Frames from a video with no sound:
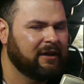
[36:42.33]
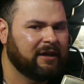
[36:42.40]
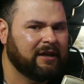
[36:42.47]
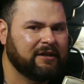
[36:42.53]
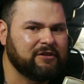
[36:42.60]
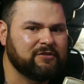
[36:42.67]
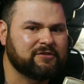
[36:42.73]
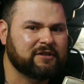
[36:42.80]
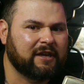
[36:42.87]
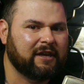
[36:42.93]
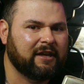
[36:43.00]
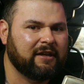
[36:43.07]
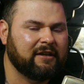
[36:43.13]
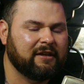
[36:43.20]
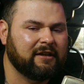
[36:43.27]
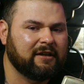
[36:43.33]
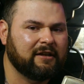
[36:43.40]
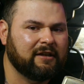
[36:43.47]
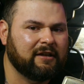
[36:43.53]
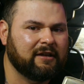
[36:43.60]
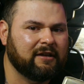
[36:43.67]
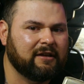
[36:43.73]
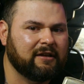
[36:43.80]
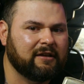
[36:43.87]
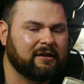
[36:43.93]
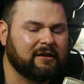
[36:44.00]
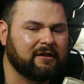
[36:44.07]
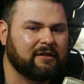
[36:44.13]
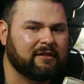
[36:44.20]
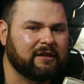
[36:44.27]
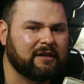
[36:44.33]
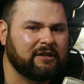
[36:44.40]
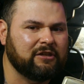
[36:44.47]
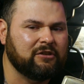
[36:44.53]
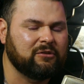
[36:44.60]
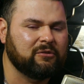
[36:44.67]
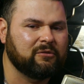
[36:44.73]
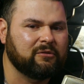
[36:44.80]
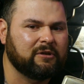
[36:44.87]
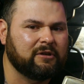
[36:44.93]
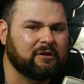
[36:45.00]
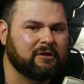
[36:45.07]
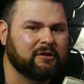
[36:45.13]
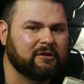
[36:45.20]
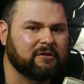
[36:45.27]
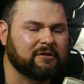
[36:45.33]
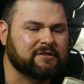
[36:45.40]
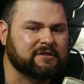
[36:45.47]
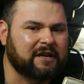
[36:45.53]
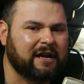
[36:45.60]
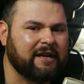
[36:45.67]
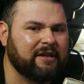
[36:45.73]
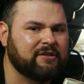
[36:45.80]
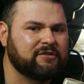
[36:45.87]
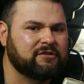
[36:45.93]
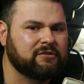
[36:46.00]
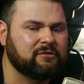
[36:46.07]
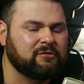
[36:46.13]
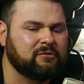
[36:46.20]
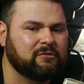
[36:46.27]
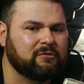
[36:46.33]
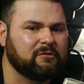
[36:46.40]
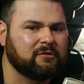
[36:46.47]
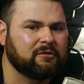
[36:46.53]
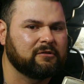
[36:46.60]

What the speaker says: And you said that you decided to